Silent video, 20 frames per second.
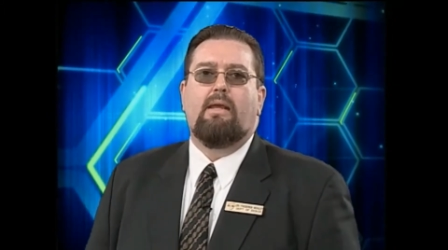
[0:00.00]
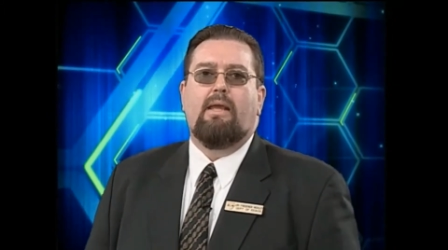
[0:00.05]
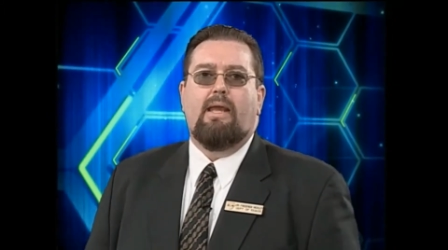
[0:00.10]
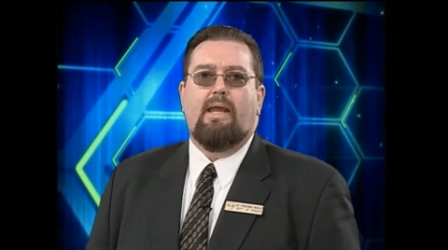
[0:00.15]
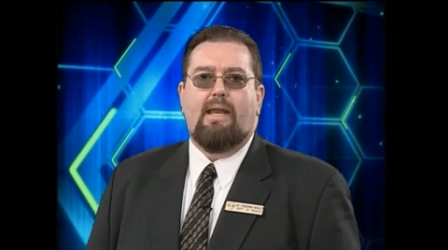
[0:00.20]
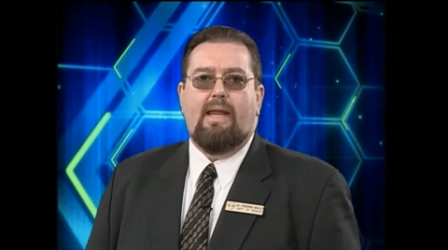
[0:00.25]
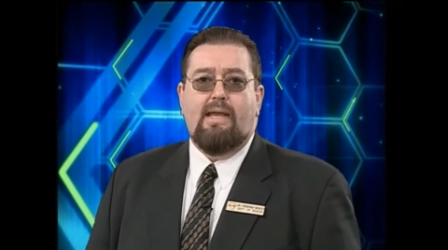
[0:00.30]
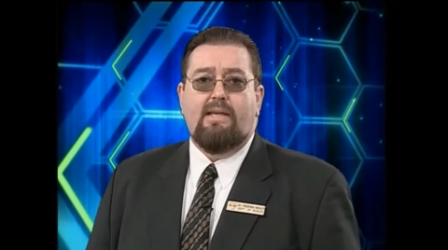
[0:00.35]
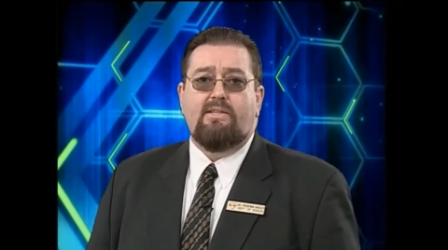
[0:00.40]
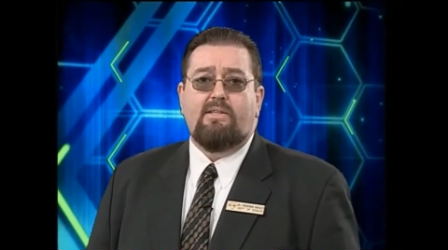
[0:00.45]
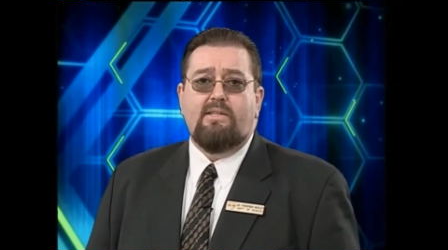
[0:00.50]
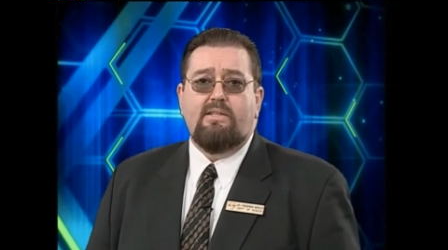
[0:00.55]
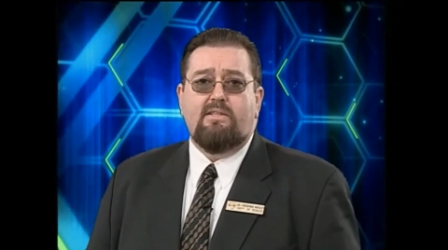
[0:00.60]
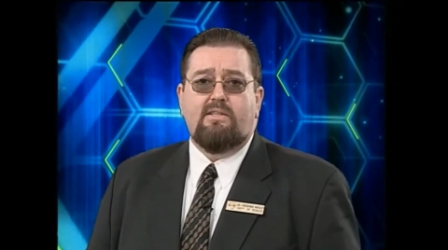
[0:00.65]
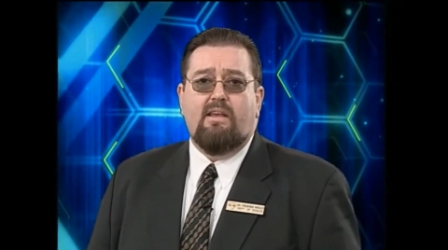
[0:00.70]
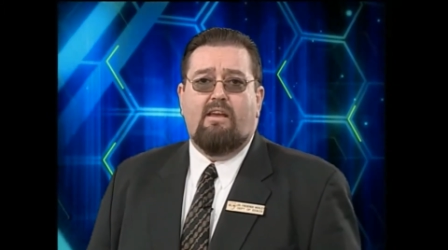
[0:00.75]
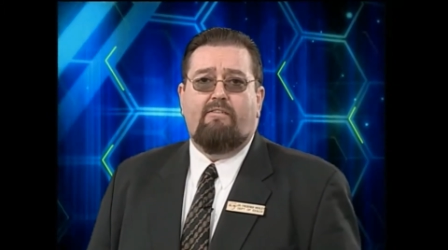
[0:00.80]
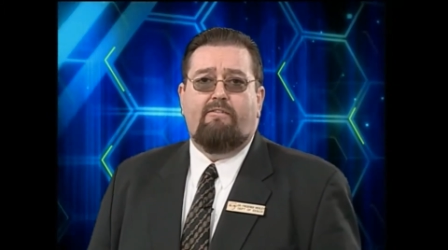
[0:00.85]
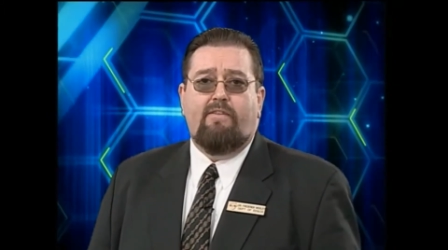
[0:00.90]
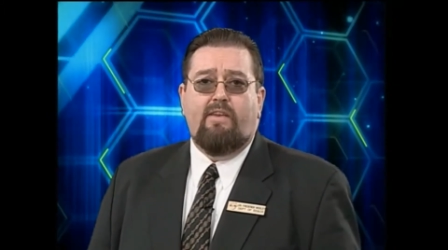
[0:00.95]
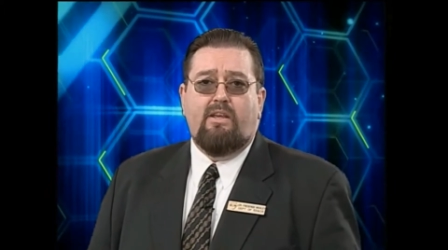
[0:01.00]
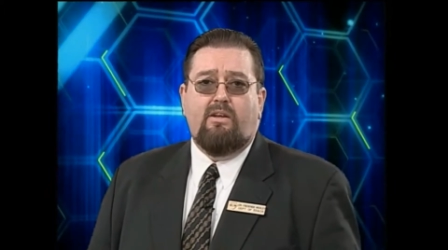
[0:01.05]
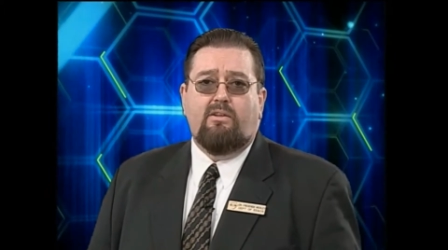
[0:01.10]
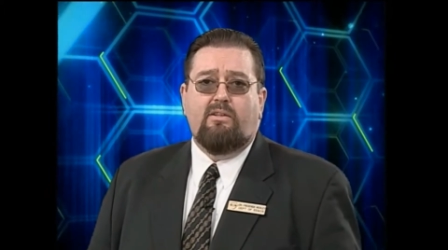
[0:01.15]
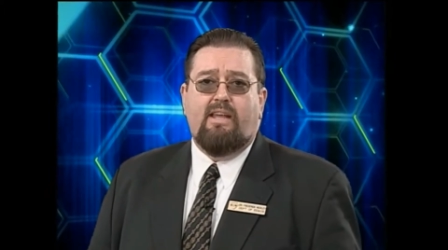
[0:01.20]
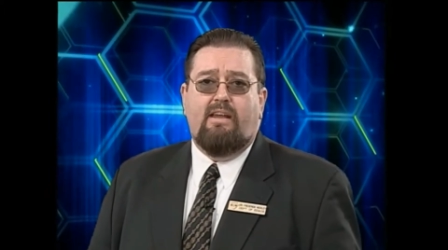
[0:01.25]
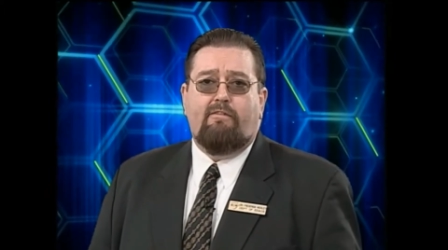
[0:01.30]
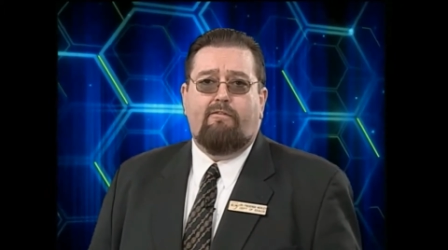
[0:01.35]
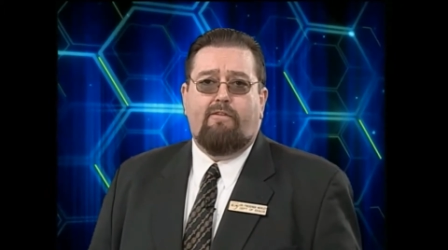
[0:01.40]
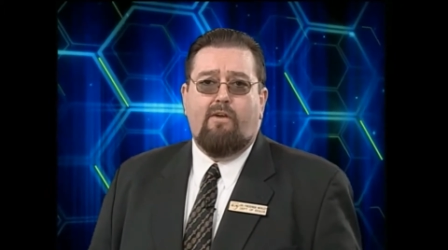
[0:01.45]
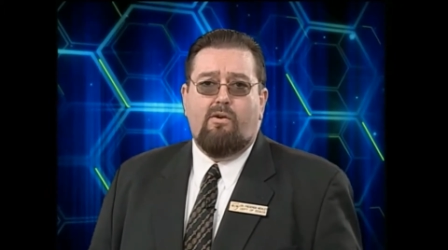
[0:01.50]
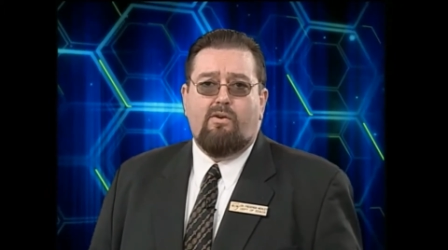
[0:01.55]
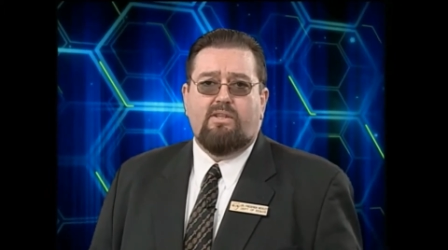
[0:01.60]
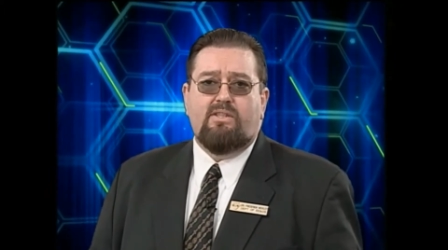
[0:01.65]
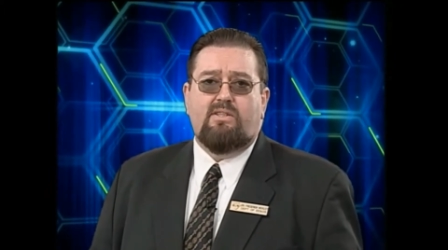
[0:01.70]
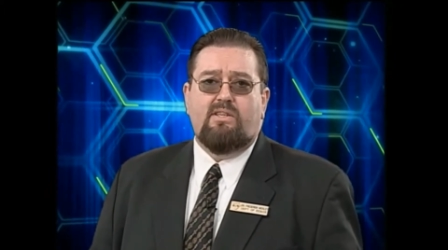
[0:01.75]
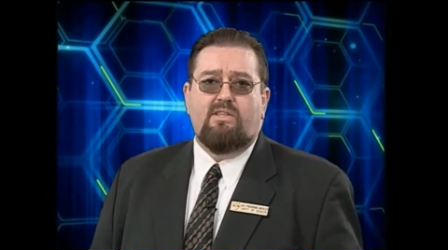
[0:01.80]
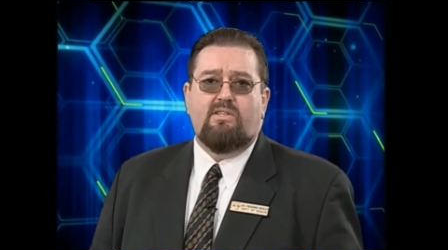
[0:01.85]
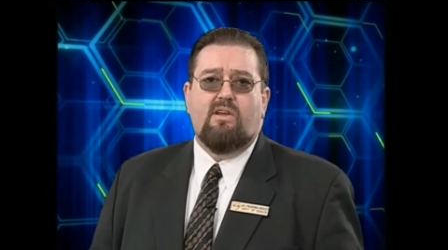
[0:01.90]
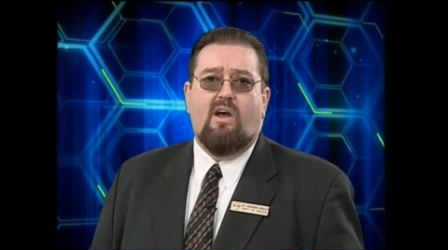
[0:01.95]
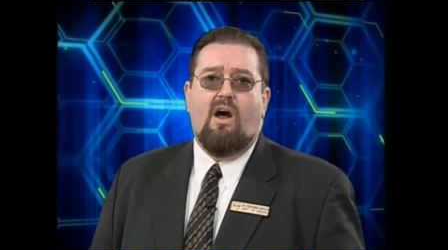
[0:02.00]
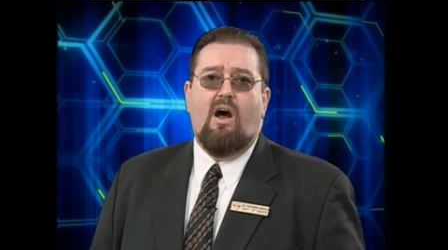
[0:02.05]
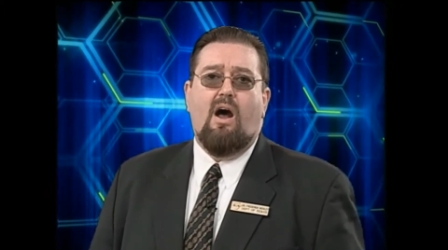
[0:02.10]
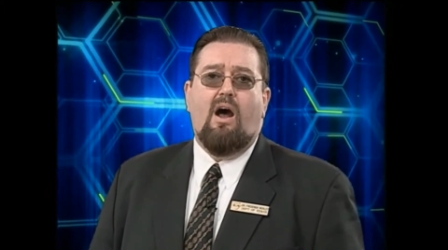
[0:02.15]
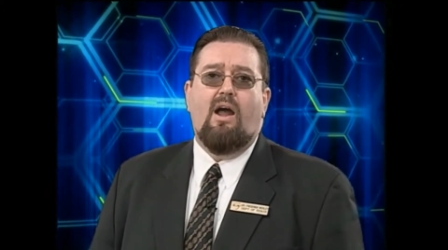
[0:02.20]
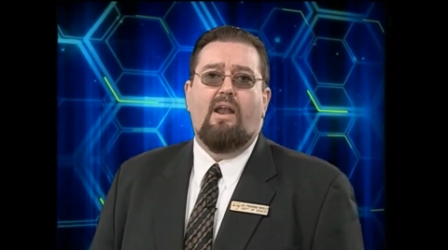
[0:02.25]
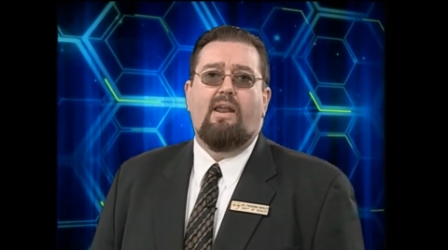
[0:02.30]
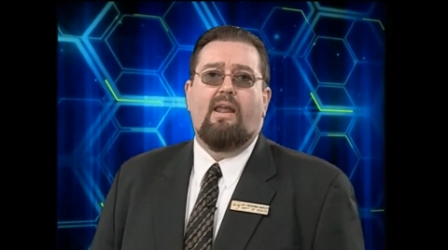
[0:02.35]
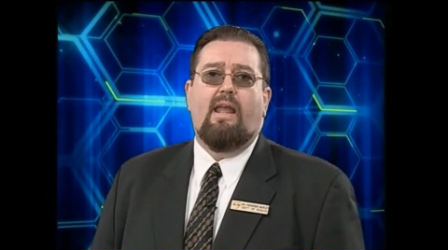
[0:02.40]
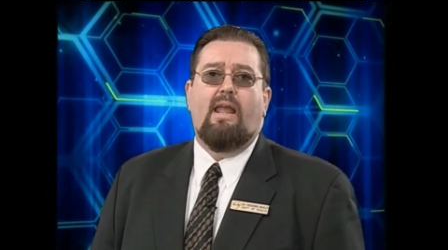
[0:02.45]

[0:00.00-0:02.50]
In essence, a field that focuses on